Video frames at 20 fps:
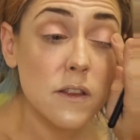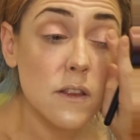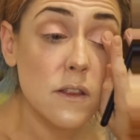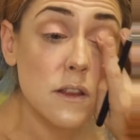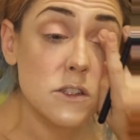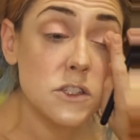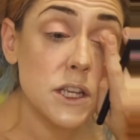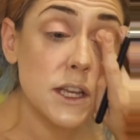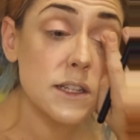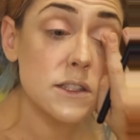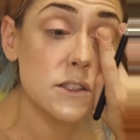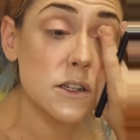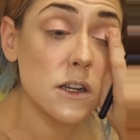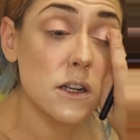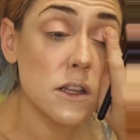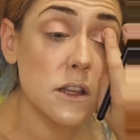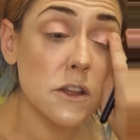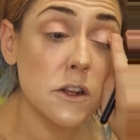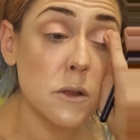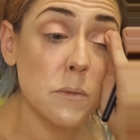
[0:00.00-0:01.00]
The shades are
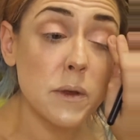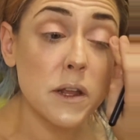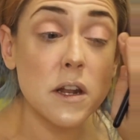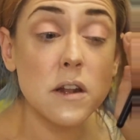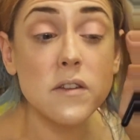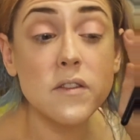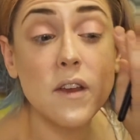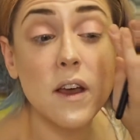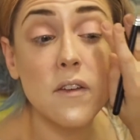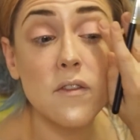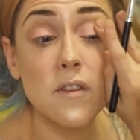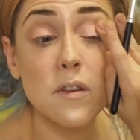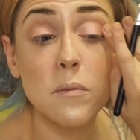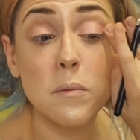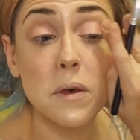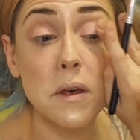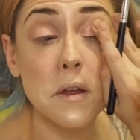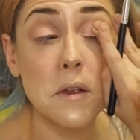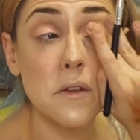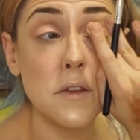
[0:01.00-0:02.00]
a little bit tough to
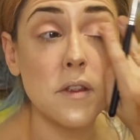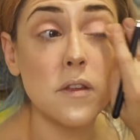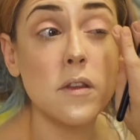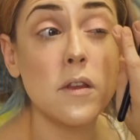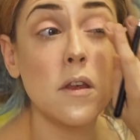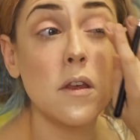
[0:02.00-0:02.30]
build,